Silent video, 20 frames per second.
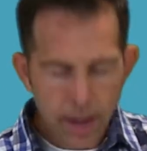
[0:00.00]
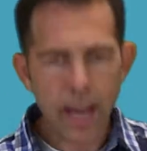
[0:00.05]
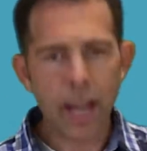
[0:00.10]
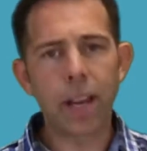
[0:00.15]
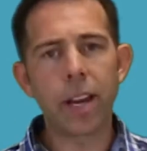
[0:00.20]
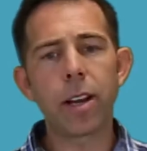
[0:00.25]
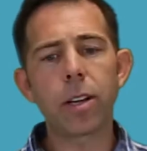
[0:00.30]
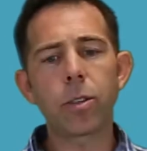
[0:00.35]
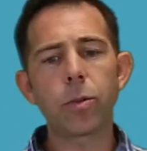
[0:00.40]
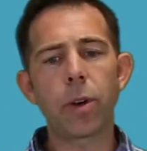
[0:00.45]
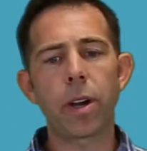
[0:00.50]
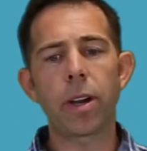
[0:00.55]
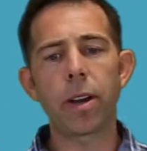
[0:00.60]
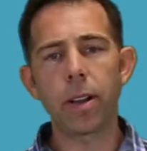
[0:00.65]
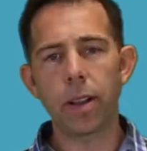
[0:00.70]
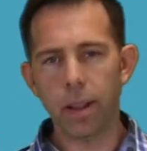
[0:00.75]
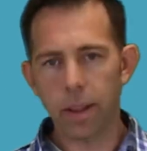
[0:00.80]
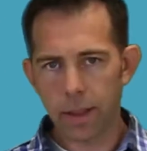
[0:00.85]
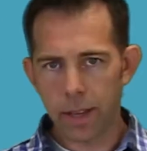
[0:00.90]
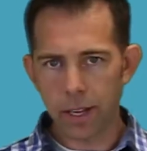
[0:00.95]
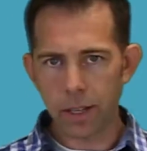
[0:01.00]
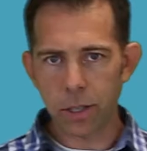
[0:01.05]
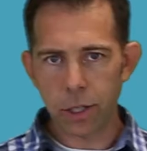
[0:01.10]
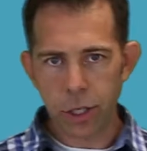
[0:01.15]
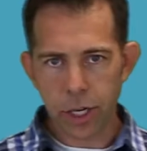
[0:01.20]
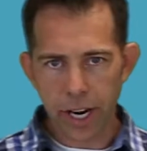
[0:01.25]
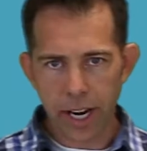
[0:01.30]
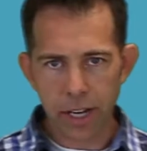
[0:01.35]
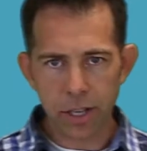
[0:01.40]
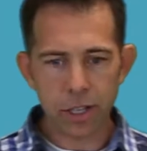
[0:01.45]
Now here's where things
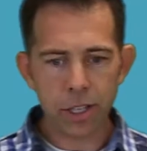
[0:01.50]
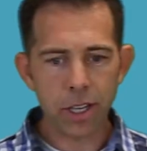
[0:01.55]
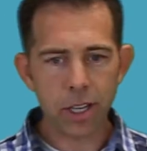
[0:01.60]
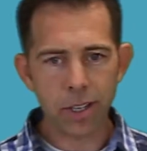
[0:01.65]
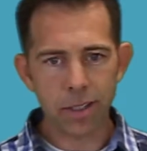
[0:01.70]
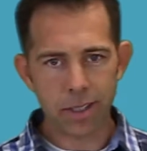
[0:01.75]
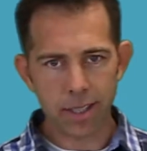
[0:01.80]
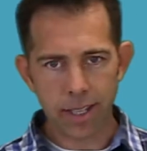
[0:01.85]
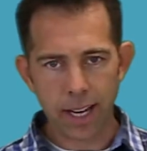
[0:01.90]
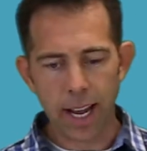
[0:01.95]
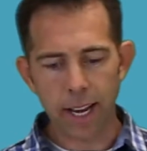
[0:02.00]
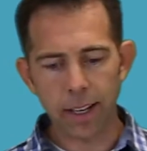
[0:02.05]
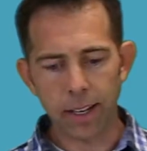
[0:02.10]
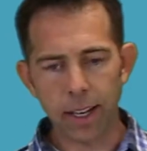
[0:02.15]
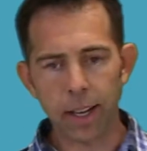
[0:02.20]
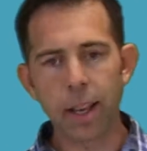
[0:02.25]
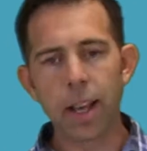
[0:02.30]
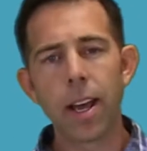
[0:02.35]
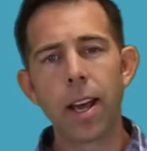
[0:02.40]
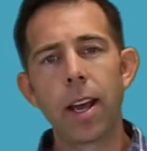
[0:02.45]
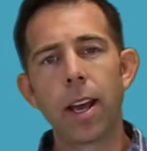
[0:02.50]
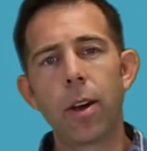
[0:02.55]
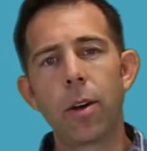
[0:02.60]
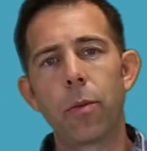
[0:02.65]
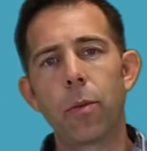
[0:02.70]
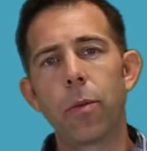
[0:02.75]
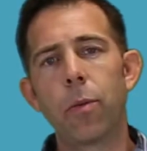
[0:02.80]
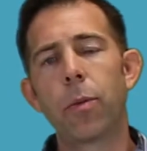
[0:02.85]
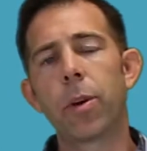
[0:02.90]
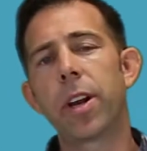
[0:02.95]
change slightly.
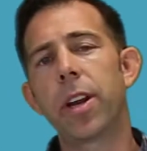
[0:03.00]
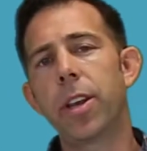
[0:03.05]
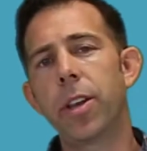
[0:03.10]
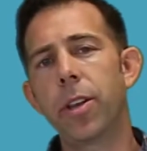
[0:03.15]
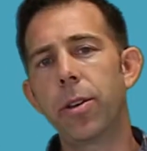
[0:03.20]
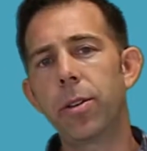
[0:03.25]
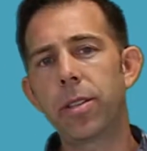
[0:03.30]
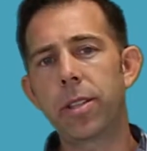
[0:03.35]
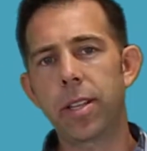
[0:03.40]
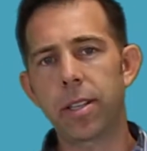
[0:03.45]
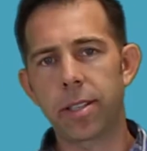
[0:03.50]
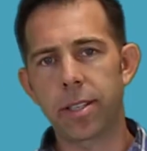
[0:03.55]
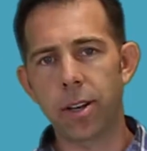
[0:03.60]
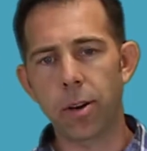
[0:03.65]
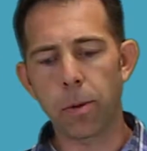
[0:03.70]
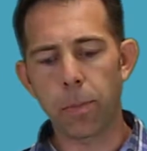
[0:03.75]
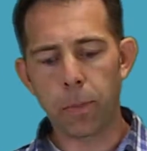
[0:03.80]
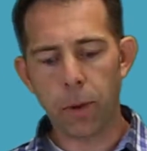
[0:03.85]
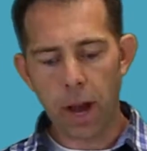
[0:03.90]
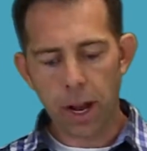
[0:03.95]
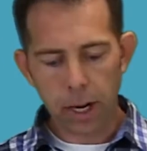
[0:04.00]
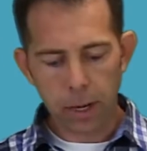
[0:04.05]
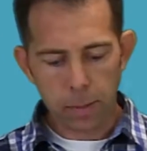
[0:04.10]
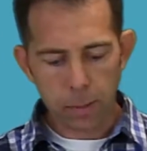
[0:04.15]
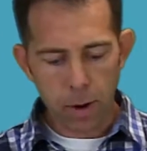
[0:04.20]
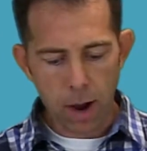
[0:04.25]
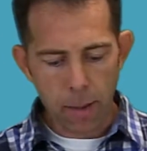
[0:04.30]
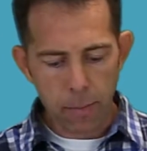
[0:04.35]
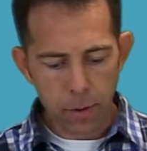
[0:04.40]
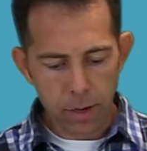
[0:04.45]
We're going to use the zero product
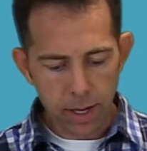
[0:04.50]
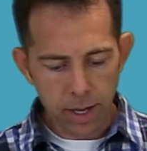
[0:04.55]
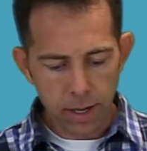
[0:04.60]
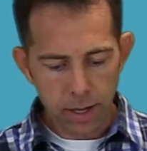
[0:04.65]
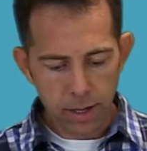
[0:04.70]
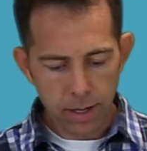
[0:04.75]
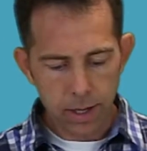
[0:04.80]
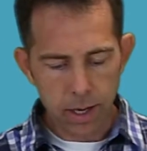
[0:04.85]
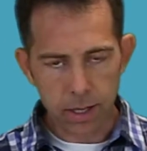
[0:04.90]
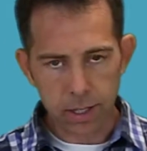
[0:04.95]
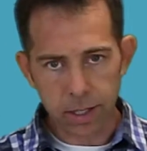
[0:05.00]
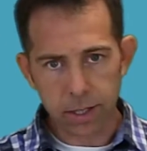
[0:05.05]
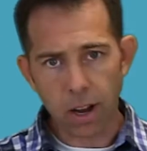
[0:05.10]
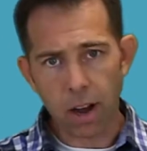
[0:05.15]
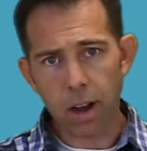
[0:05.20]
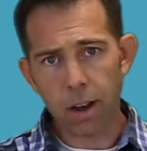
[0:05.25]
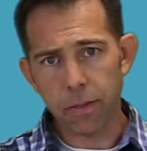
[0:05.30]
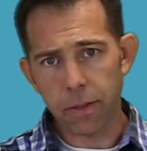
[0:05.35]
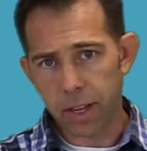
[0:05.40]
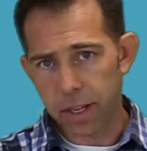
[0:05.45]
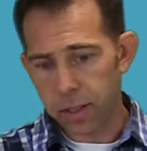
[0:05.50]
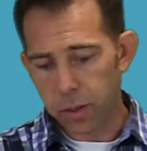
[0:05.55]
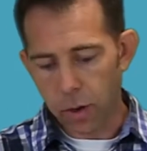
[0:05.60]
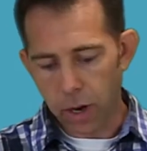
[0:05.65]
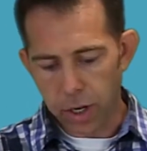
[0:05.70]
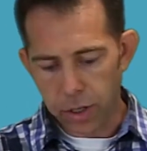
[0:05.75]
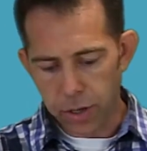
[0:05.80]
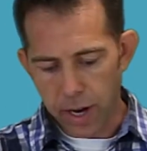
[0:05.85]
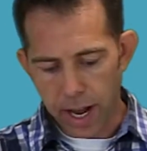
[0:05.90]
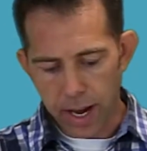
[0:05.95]
property to solve this
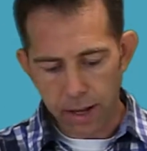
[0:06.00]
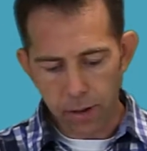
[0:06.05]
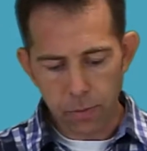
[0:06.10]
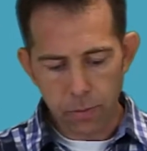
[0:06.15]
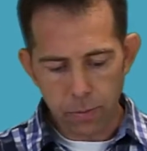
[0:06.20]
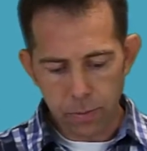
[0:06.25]
quadratic,